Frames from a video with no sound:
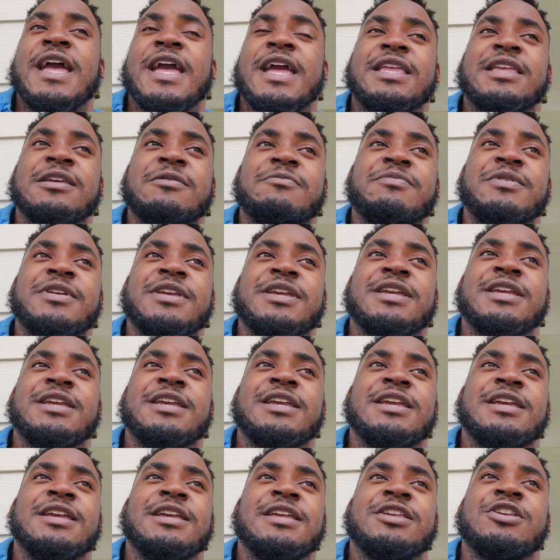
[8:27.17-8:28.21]
It could
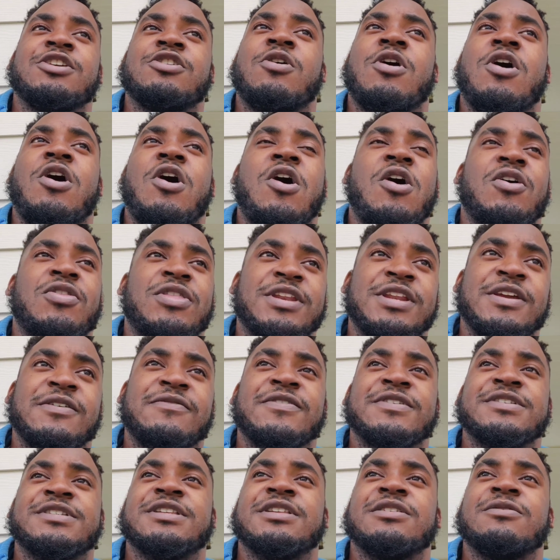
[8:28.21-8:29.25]
be, all the
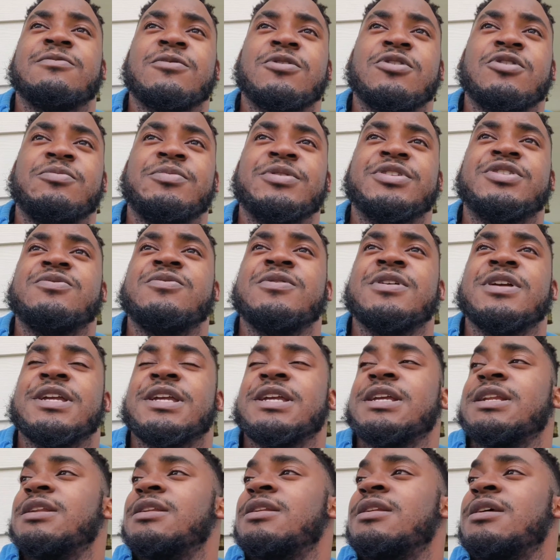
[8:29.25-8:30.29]
difference in the world
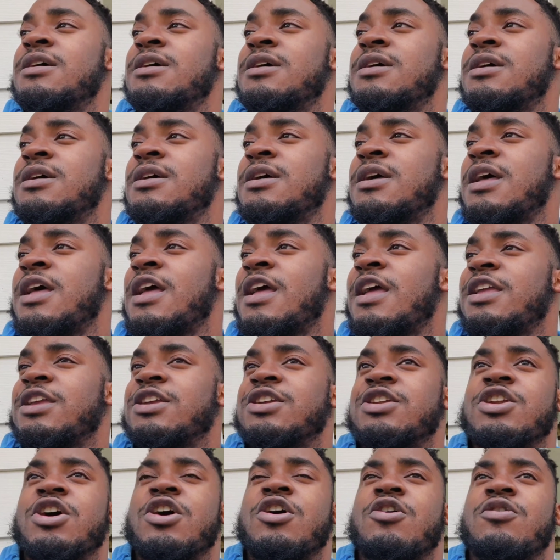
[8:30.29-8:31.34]
between,
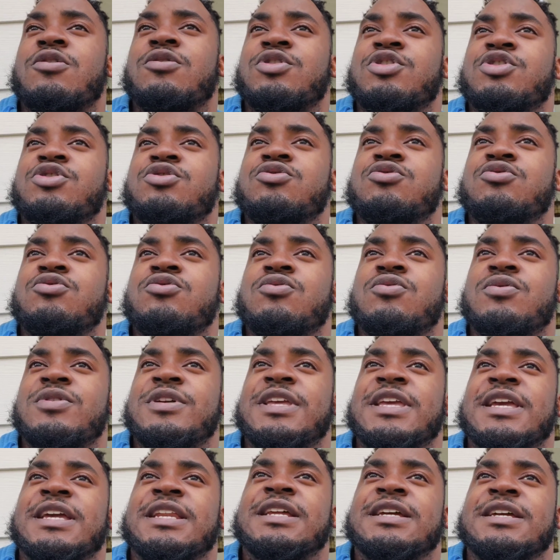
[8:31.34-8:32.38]
you
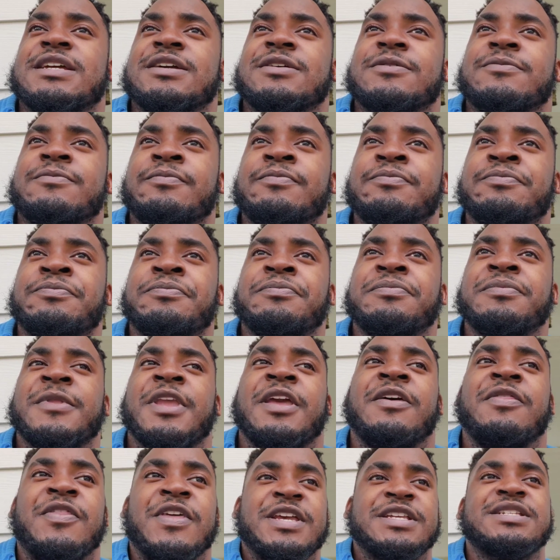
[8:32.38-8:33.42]
getting
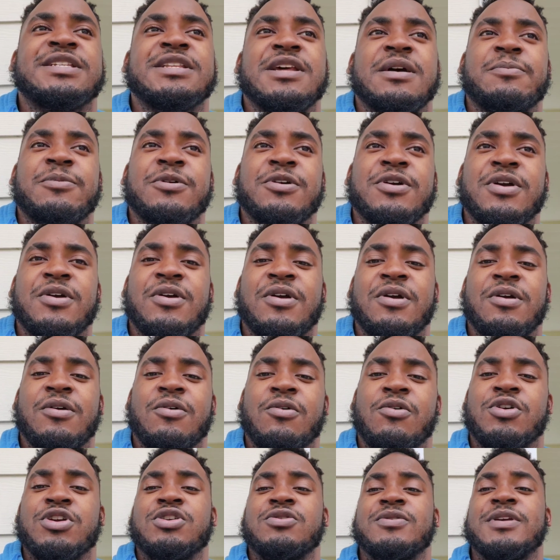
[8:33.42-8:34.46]
this number
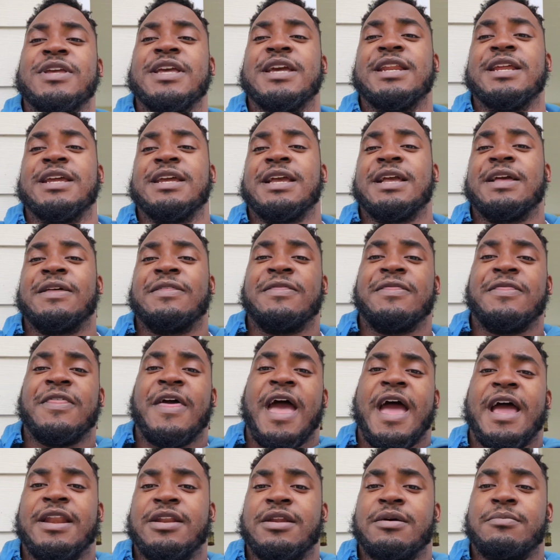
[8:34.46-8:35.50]
or you getting
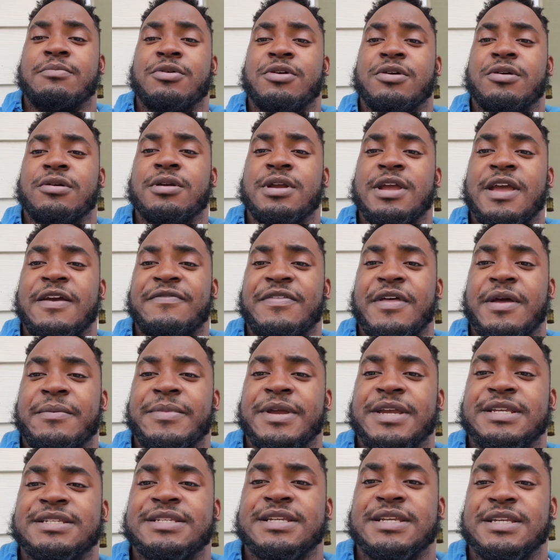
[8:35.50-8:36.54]
that number, if that
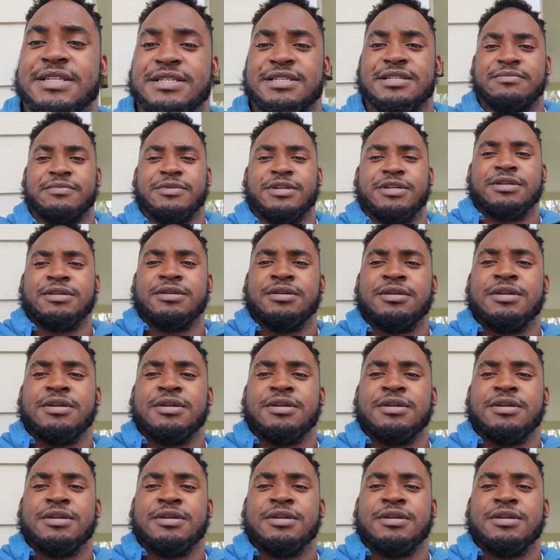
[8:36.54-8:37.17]
makes sense.